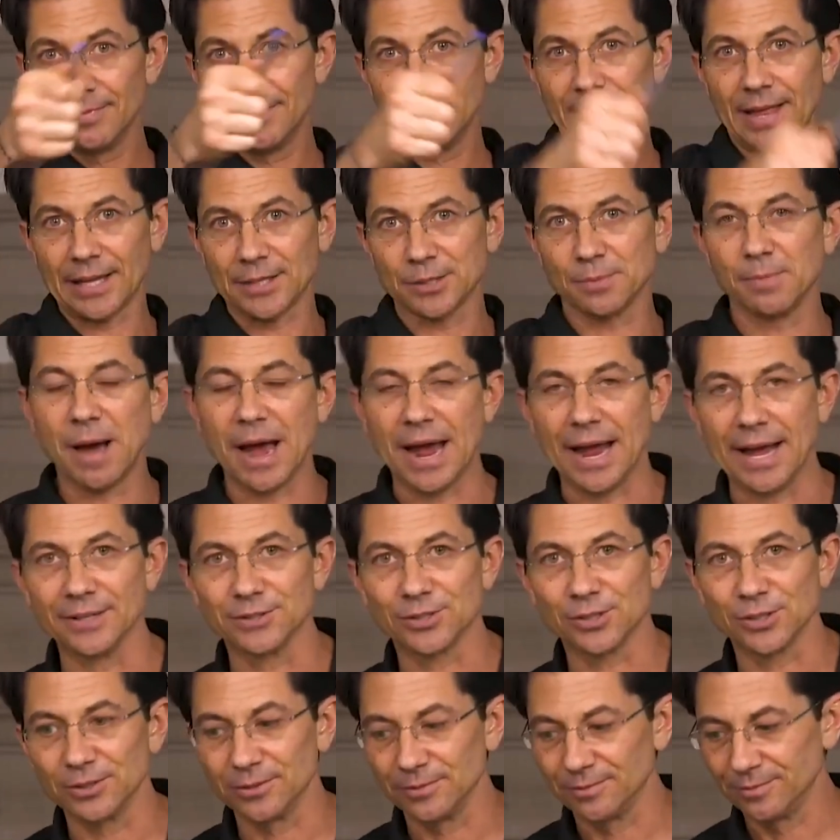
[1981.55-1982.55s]
That's my
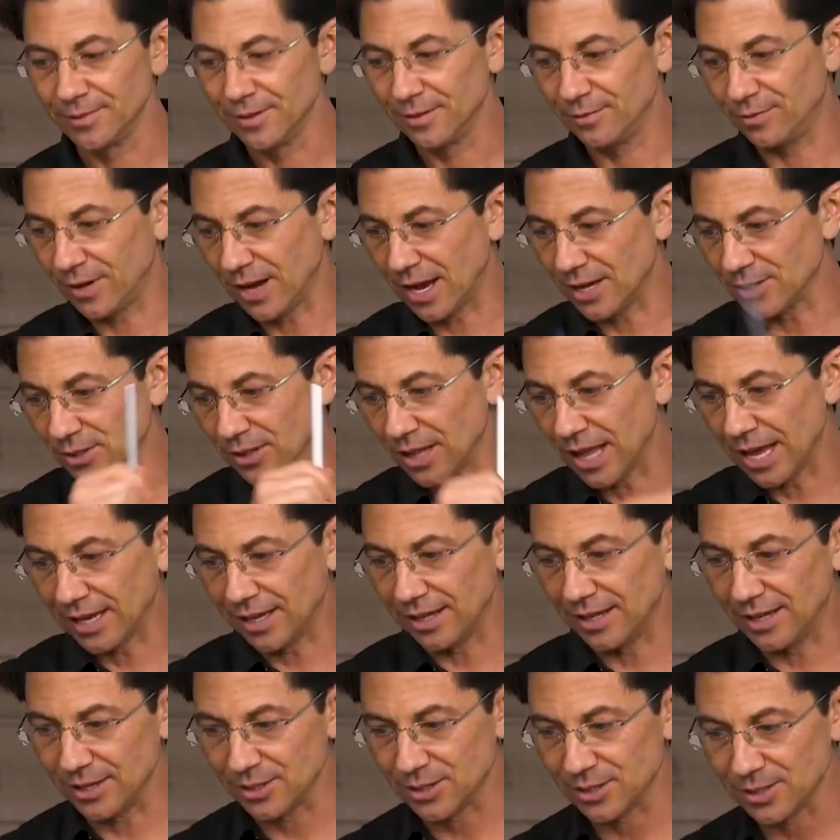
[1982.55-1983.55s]
answer. If you guys are
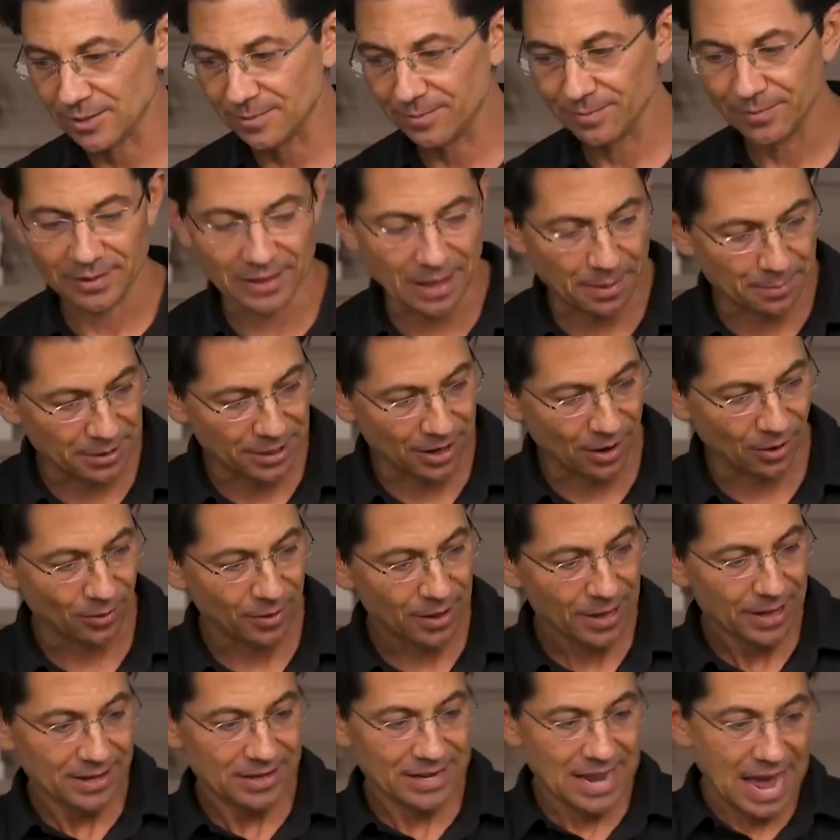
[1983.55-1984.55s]
liking this, let me know.
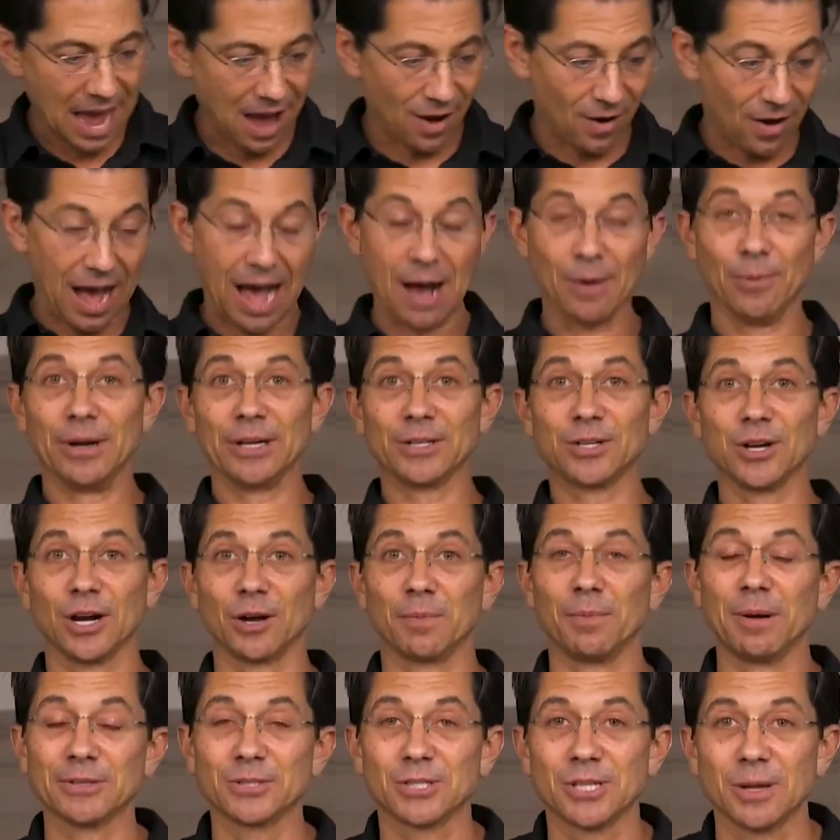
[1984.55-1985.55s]
Now, I want to
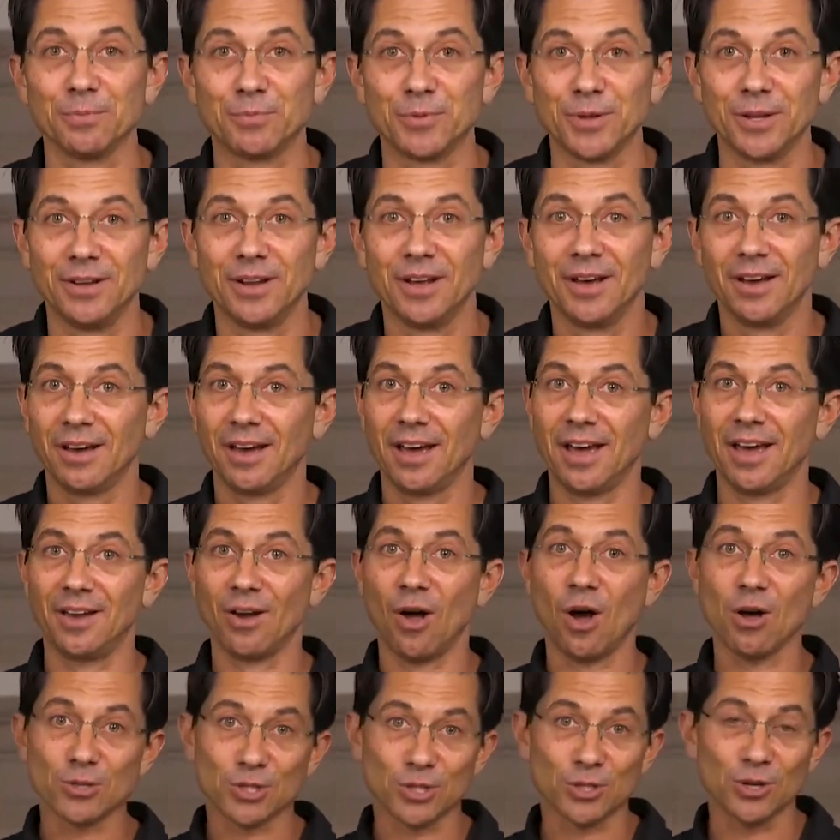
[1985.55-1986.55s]
talk about something, and
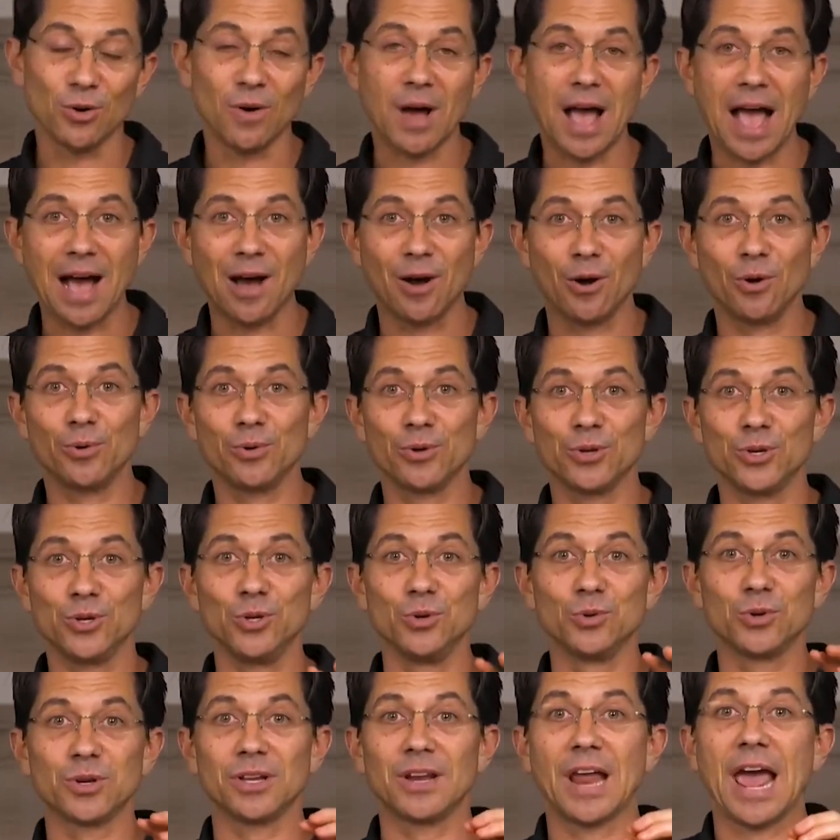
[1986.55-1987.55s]
also how
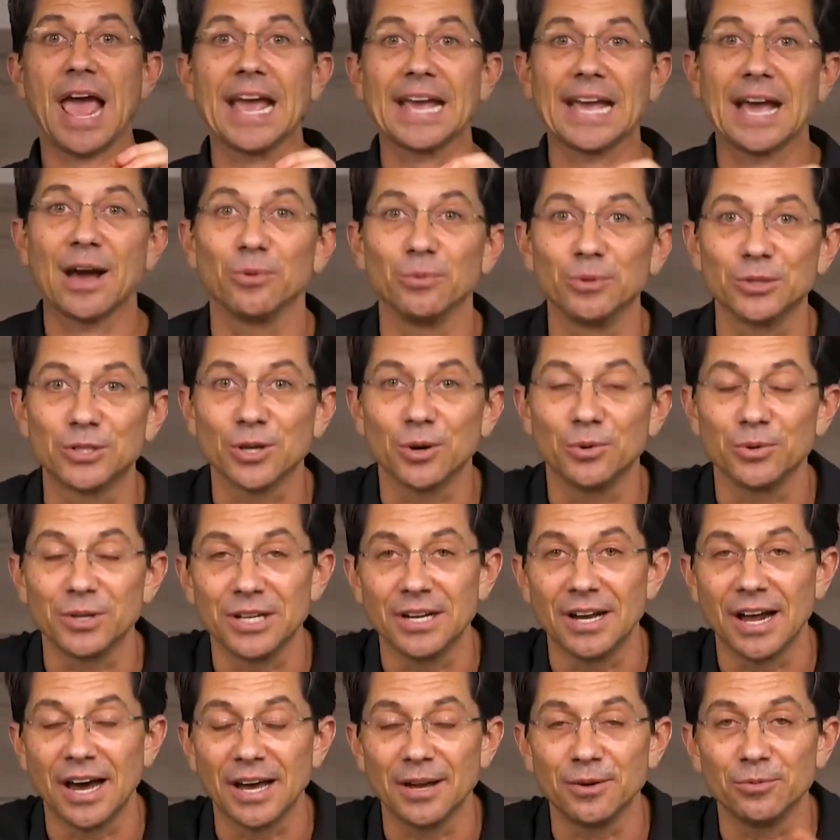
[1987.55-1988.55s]
you can hang out with Tony
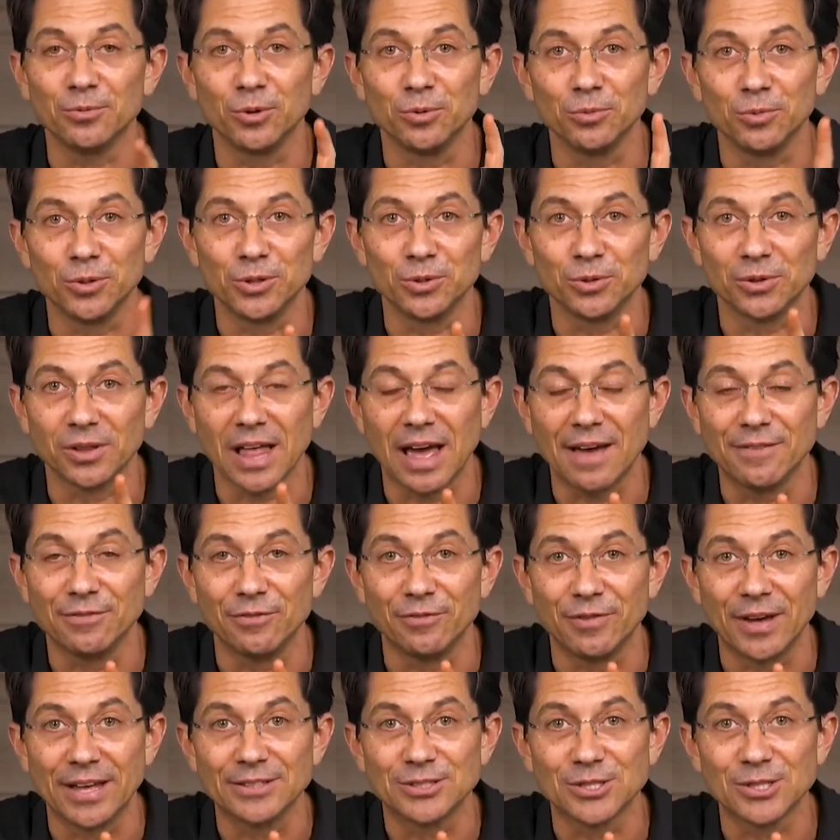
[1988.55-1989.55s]
and I when we do the live
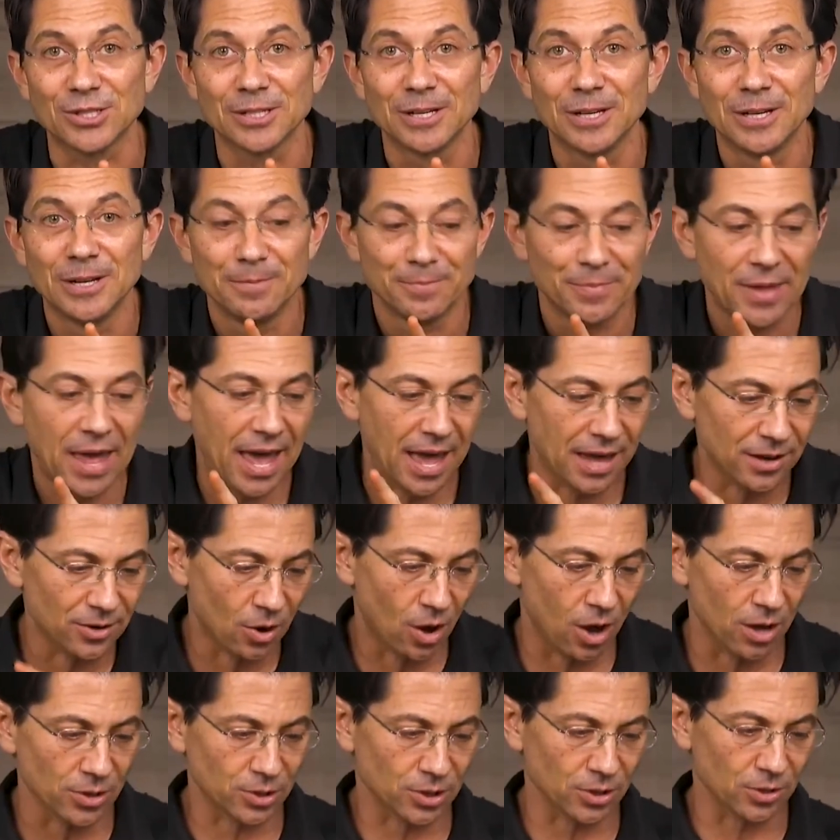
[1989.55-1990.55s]
events. And
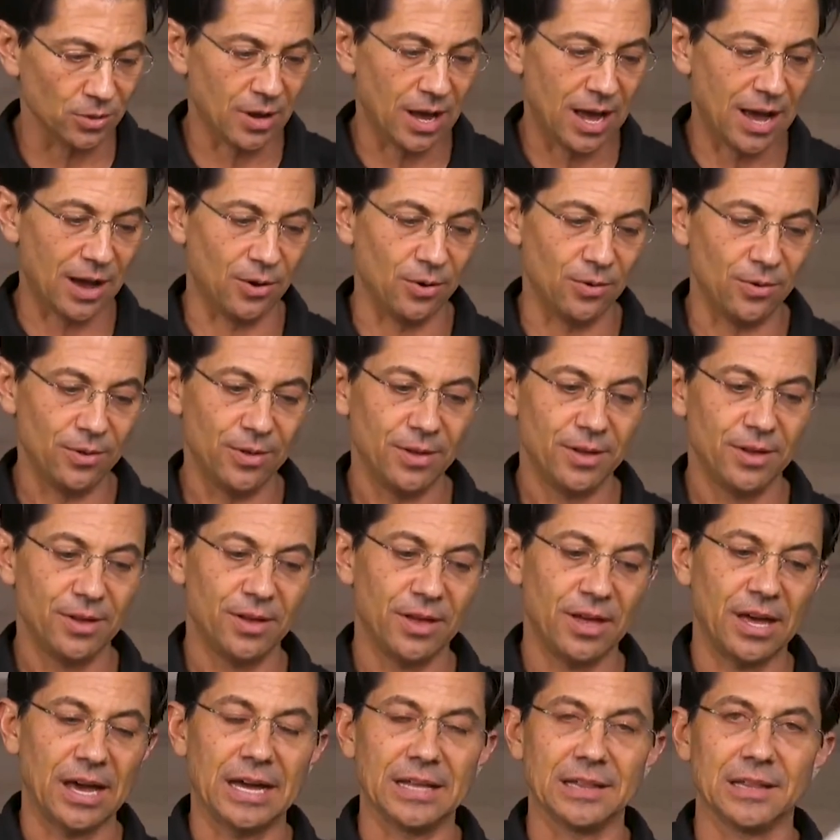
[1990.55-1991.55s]
also how
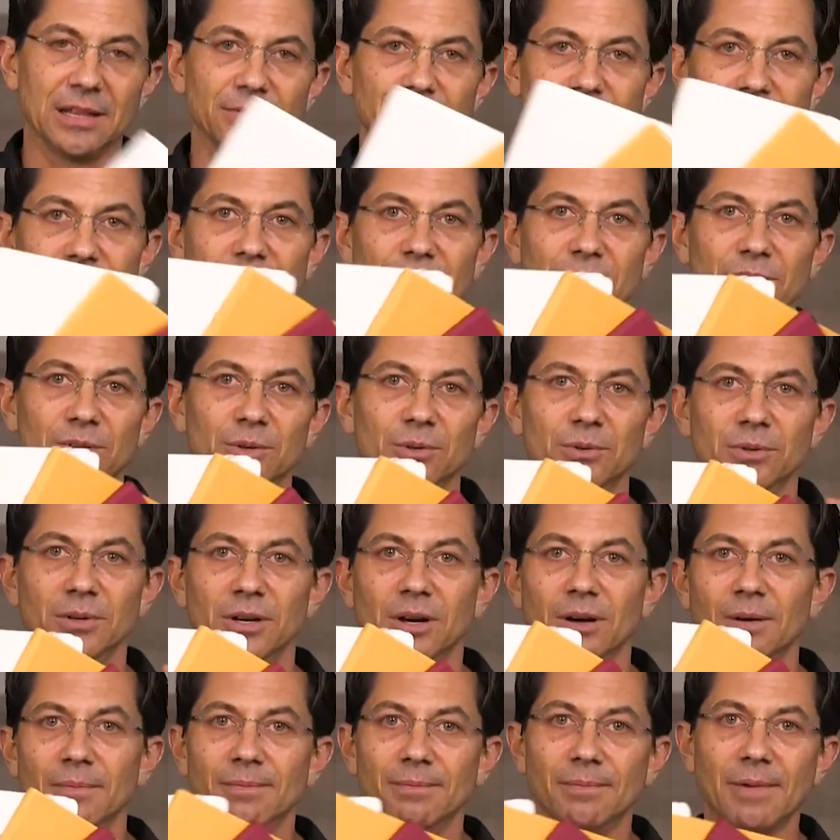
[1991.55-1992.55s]
I'd love to give you
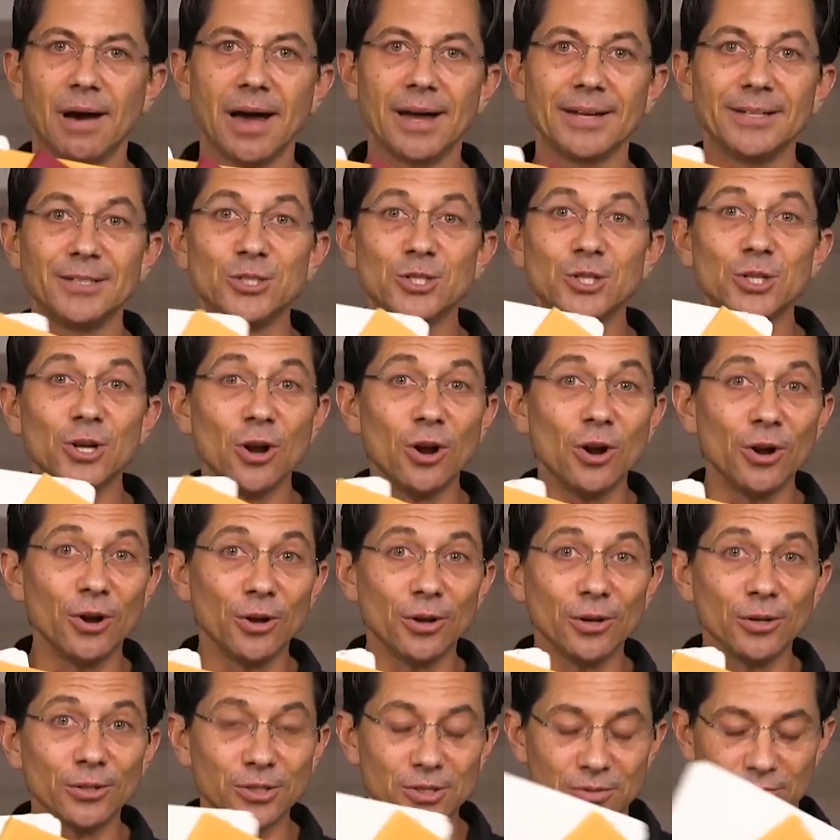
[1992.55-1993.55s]
my
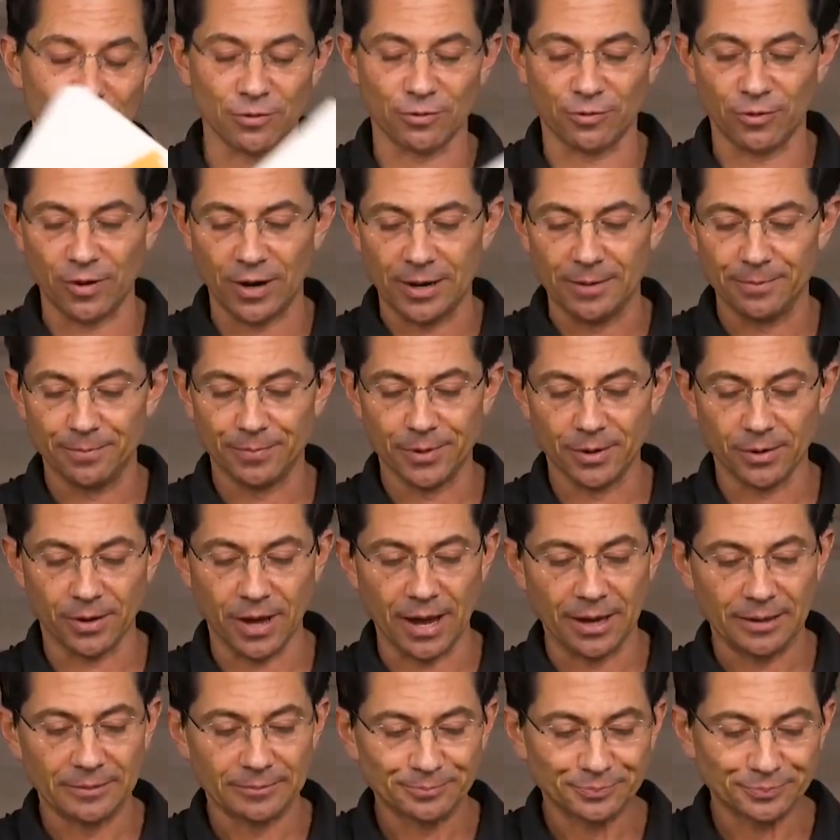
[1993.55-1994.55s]
journals for free.
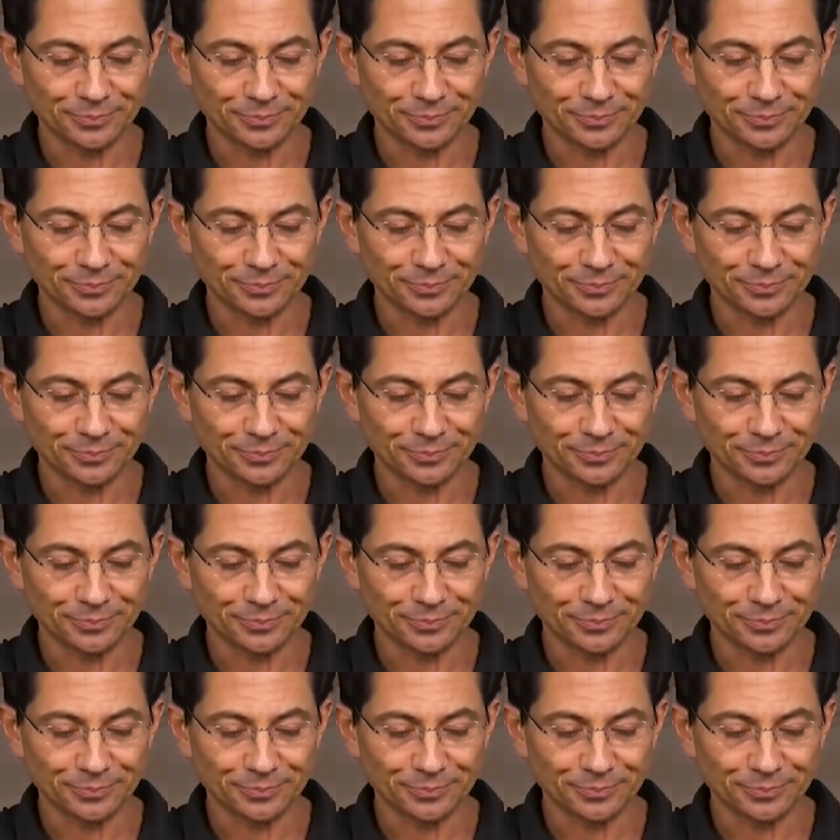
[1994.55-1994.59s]
Okay.